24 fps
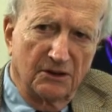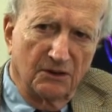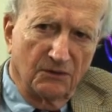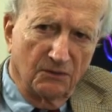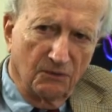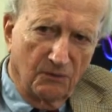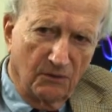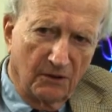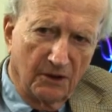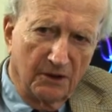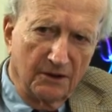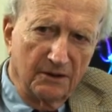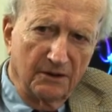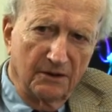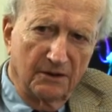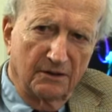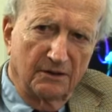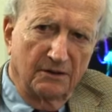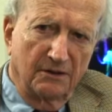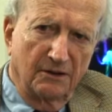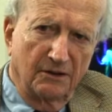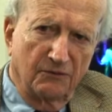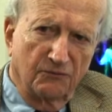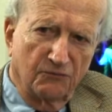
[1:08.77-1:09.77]
One,
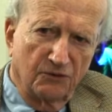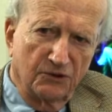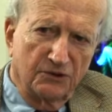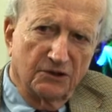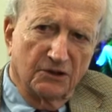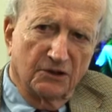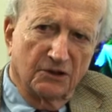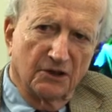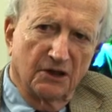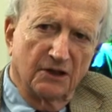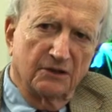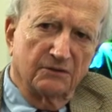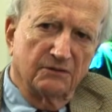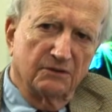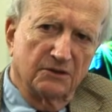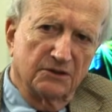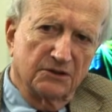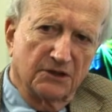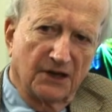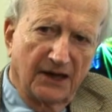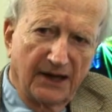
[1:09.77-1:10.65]
that richer countries